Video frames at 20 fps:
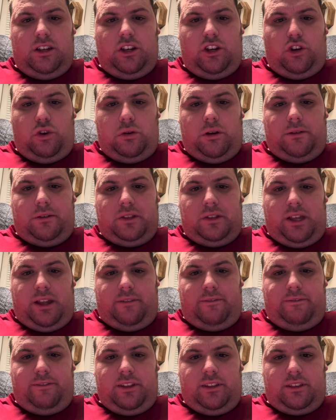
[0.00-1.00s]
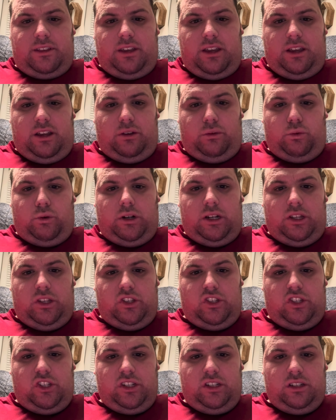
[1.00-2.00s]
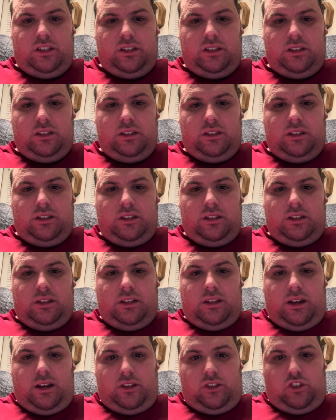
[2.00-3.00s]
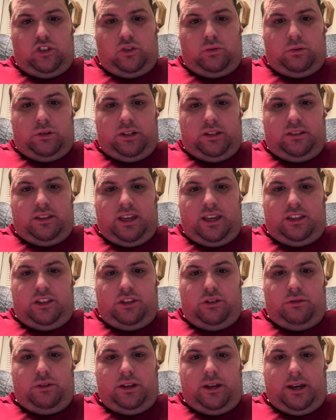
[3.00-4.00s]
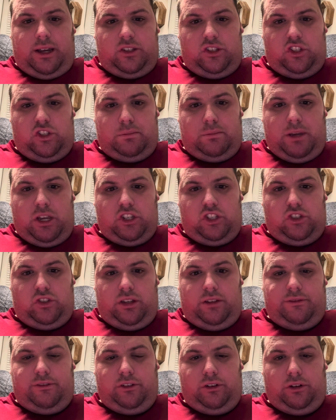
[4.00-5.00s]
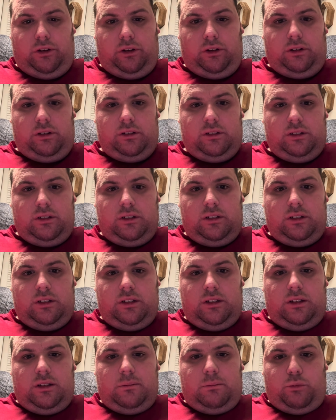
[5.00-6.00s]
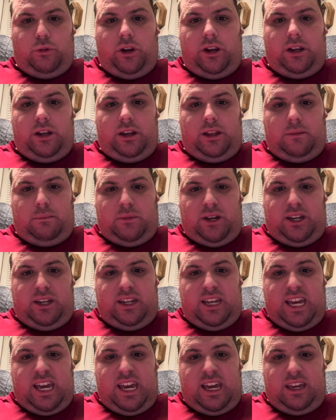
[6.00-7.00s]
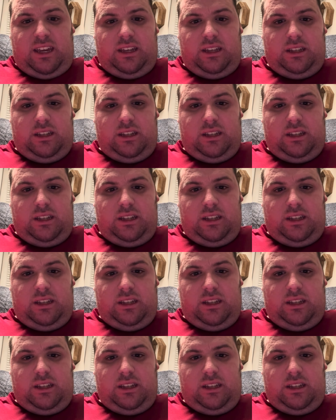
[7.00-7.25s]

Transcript: whoever that fifth kid was, I just want to thank you guys especially for brightening my day.